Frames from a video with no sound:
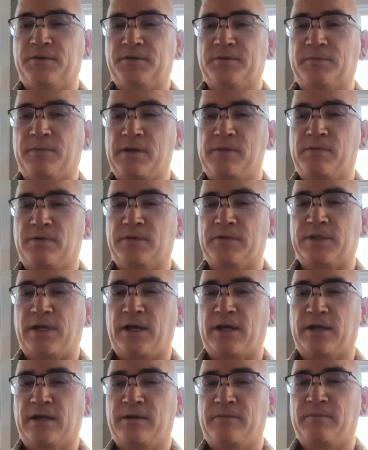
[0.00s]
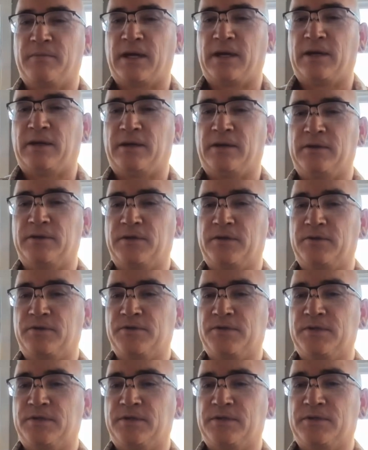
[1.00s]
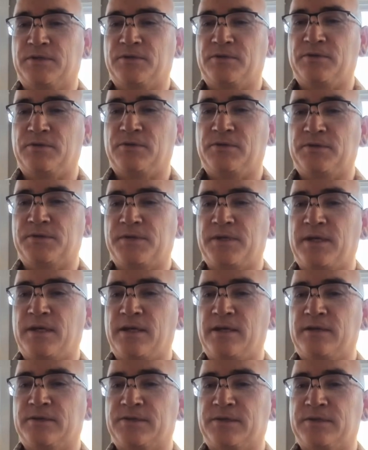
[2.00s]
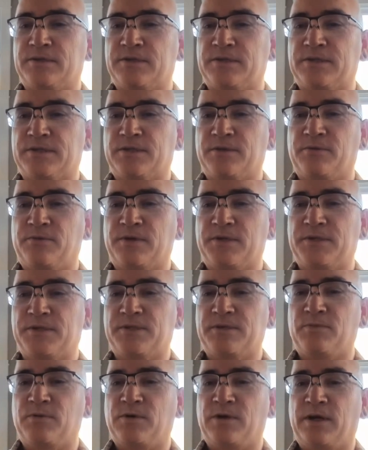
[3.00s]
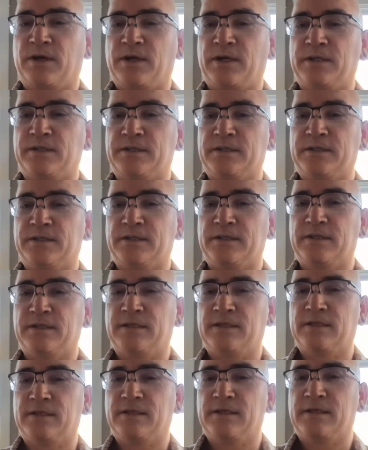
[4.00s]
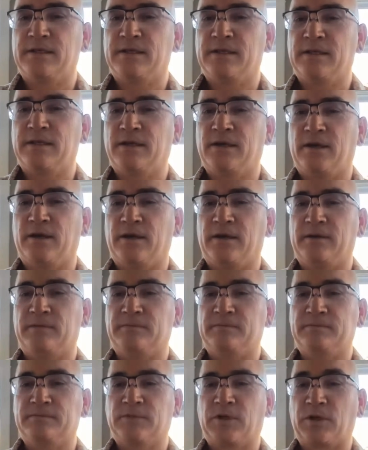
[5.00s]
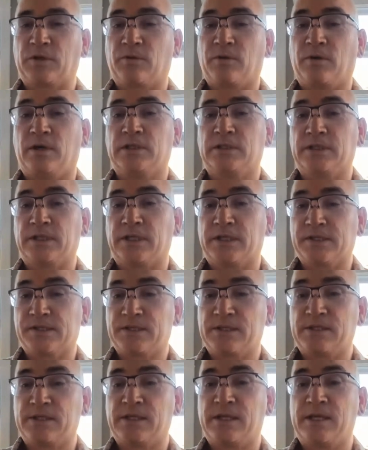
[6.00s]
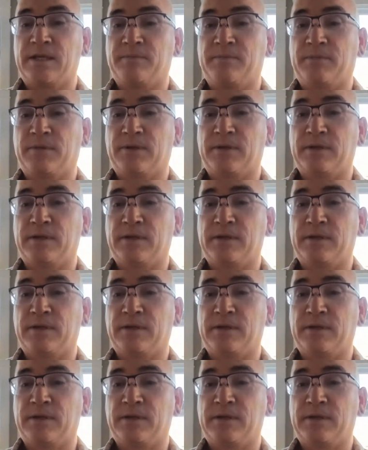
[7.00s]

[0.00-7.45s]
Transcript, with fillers: some people are talking about using the tools there, such as the wisdom wand, um, good quality of sleep,